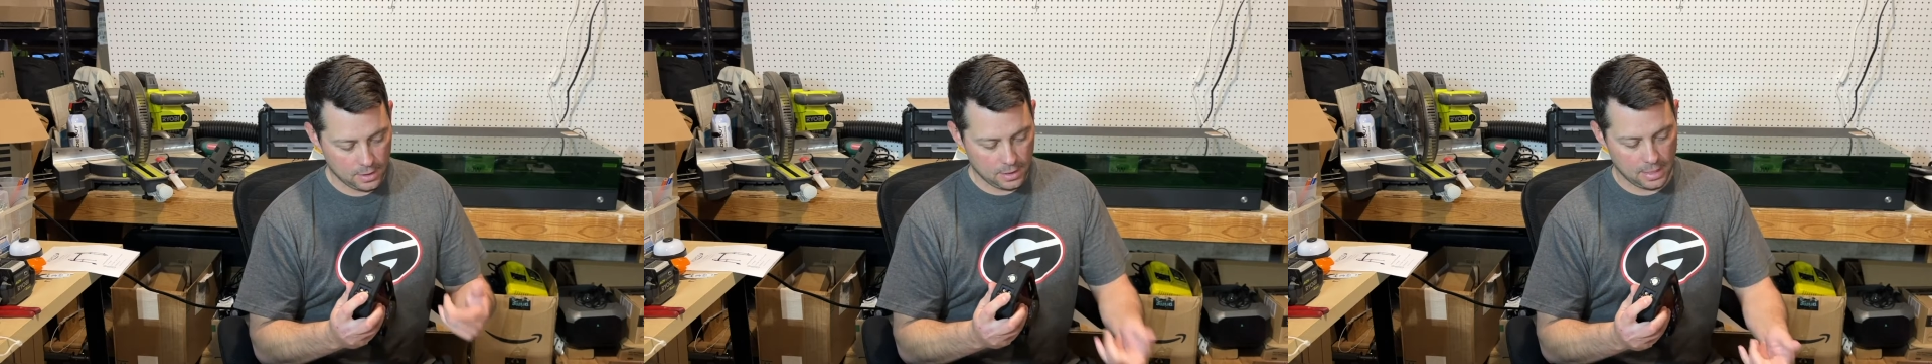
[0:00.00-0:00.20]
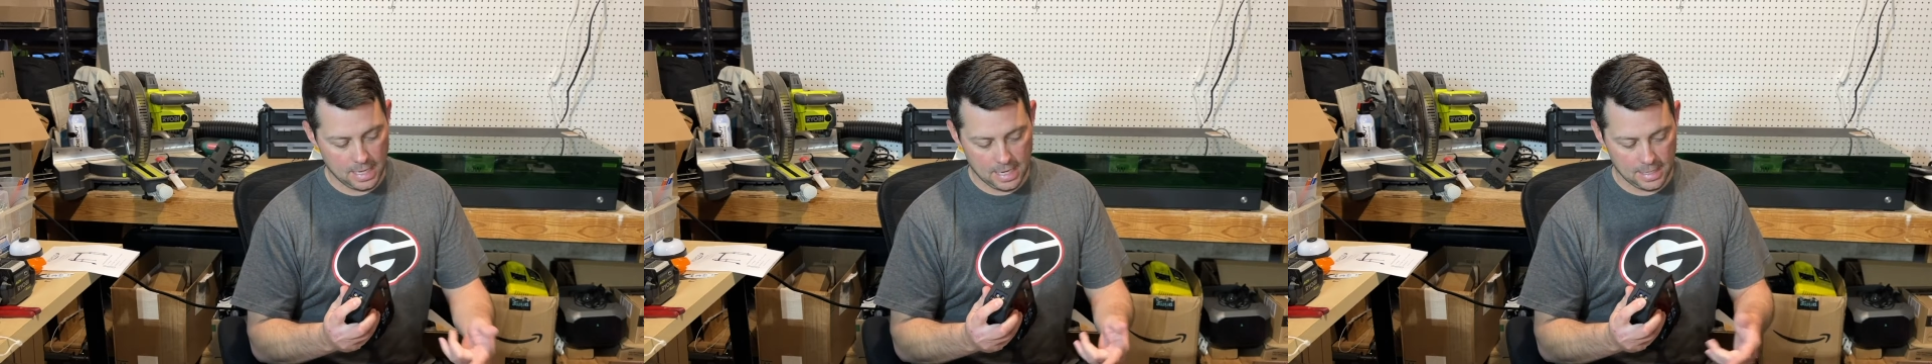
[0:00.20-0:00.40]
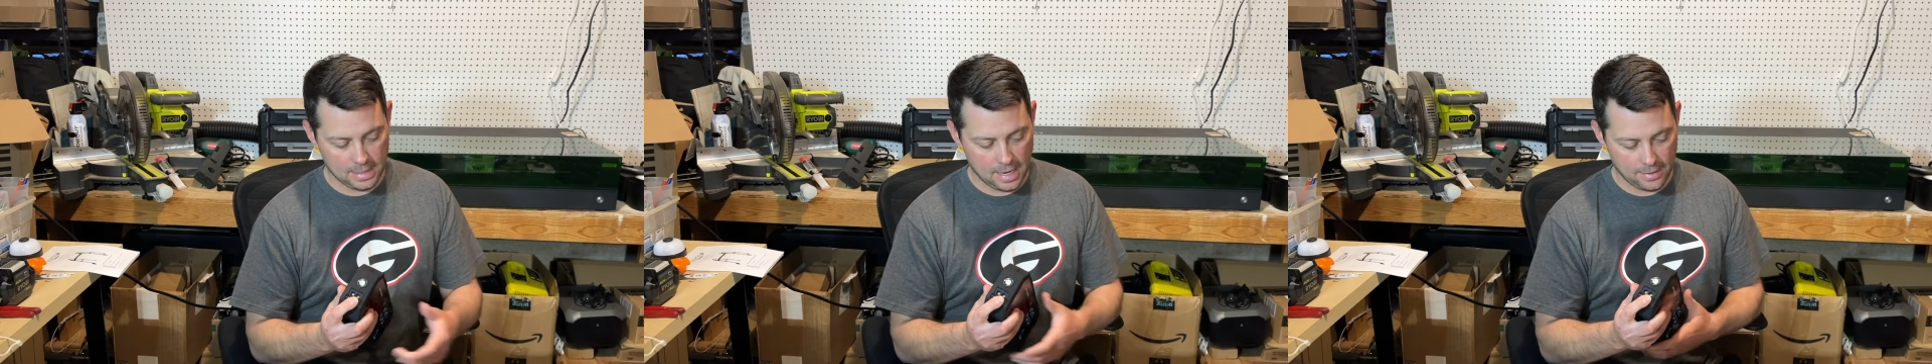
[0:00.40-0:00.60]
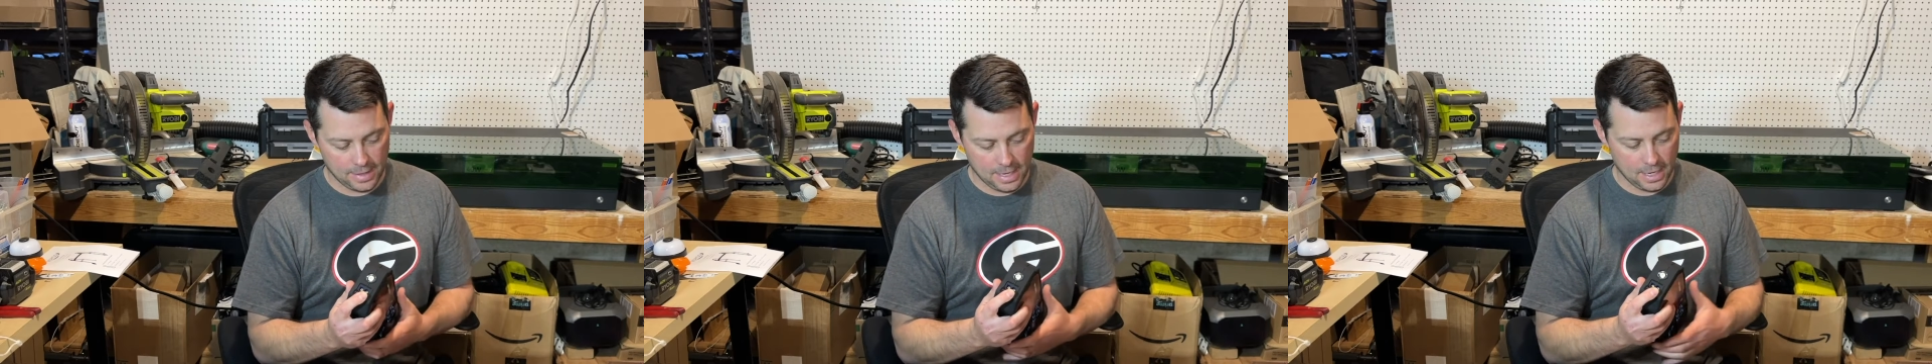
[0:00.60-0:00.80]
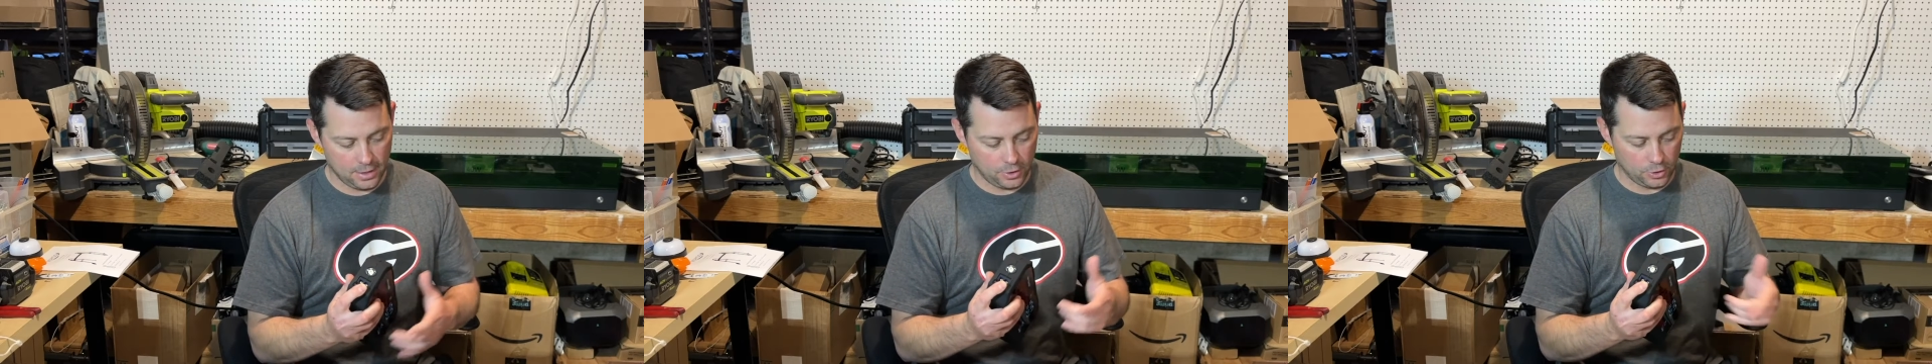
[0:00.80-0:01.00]
And
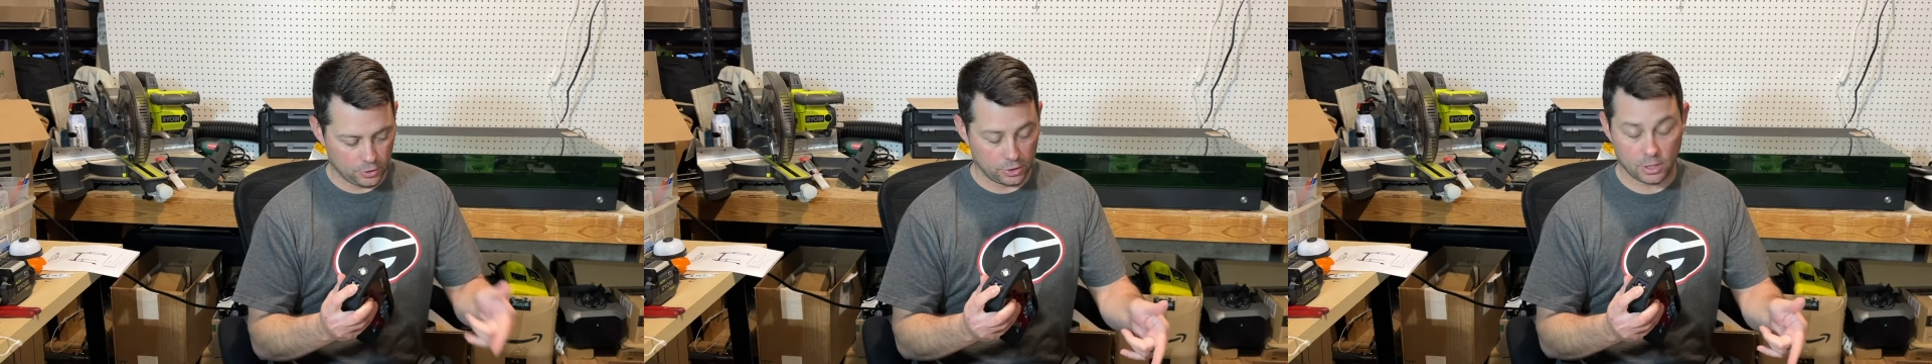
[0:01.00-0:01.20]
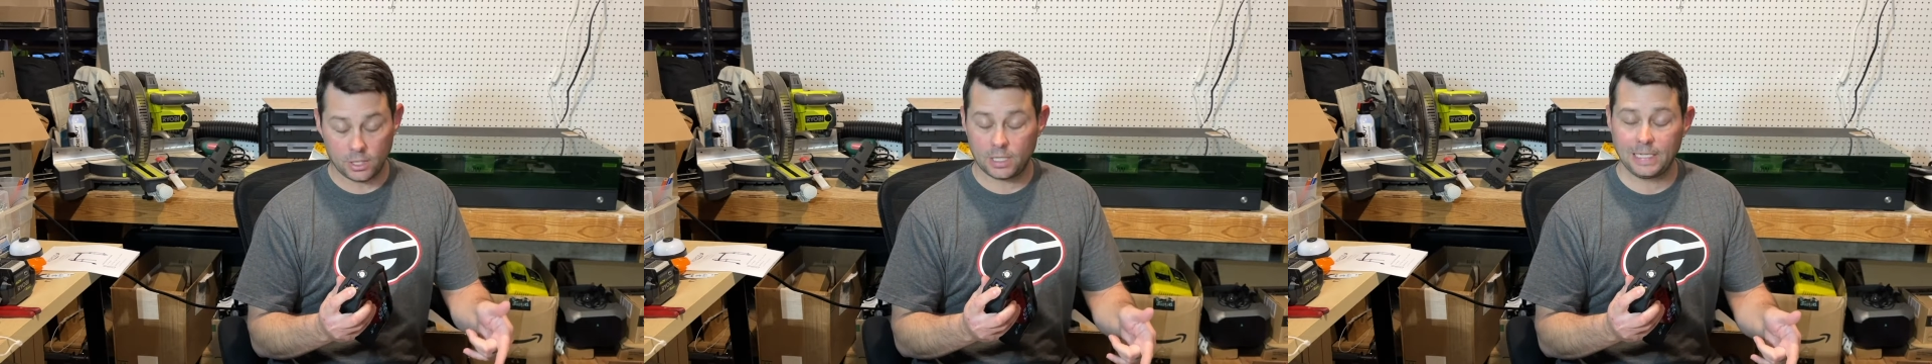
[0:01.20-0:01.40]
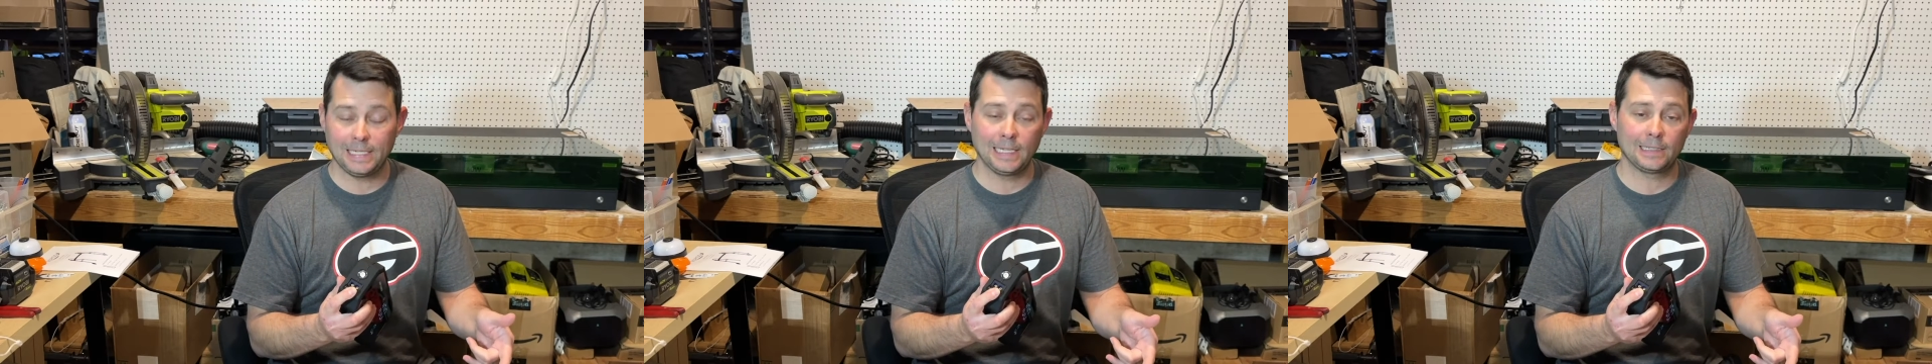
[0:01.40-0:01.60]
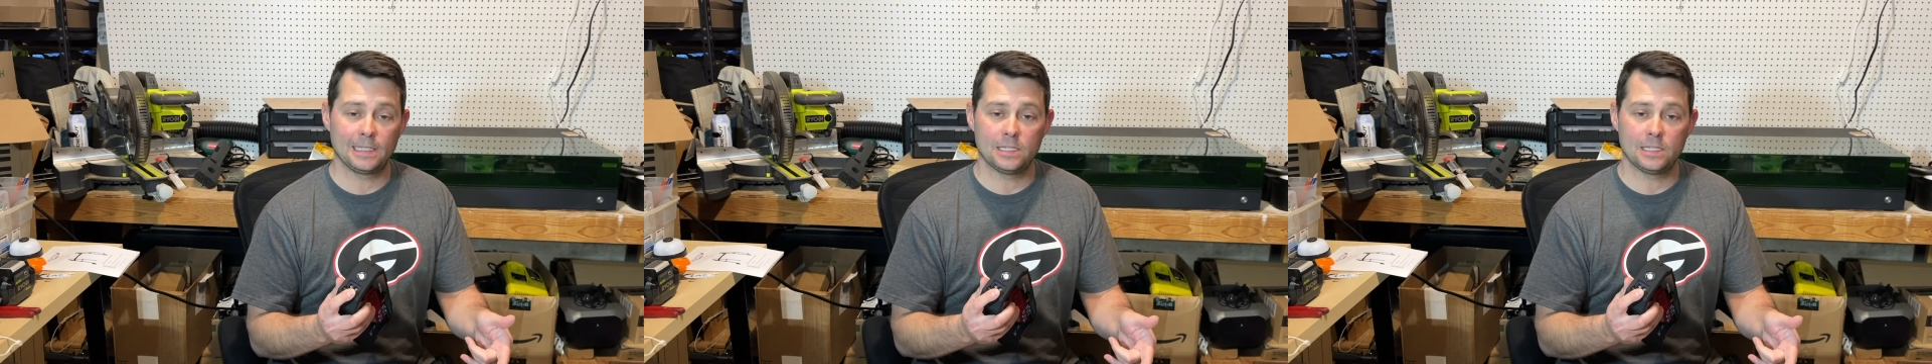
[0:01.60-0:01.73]
then you're just going to connect